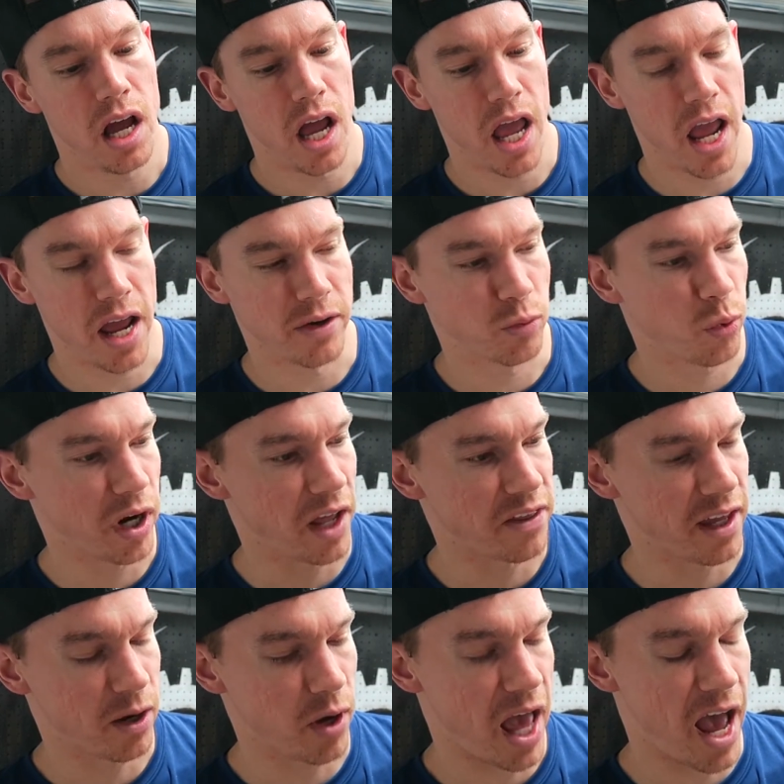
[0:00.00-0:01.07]
and what I
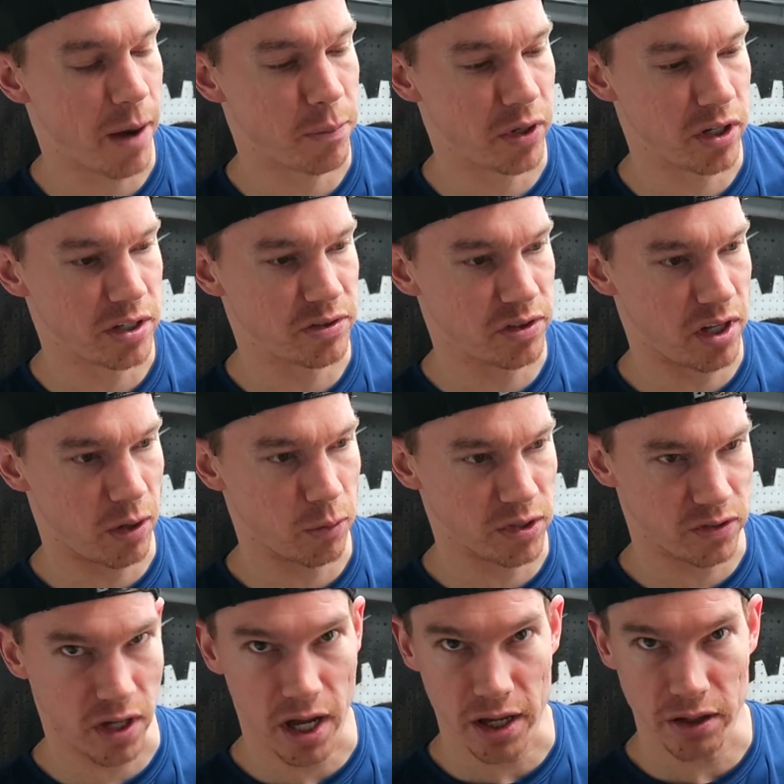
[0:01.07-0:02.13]
think happened is there
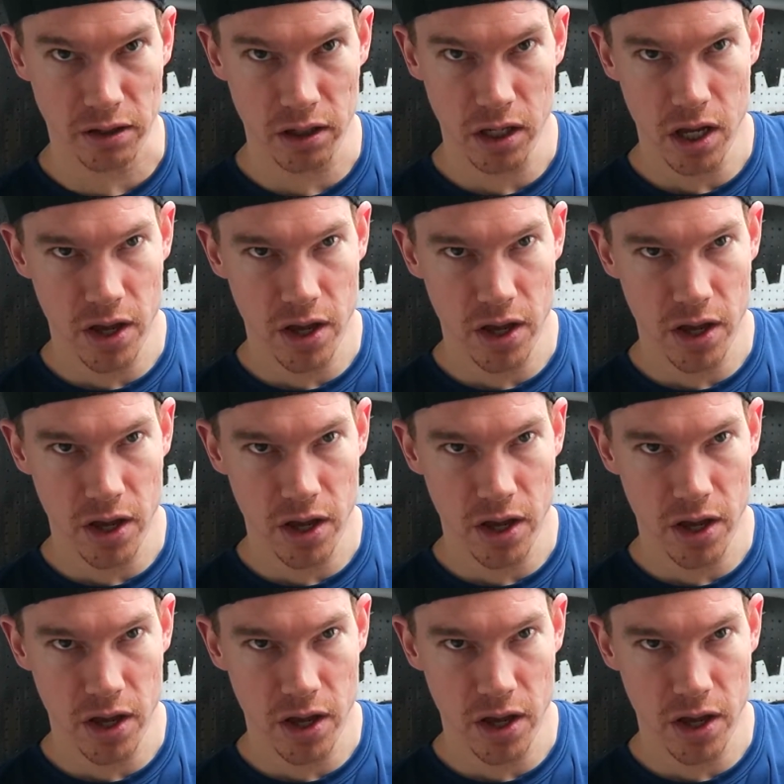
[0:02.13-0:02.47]
was a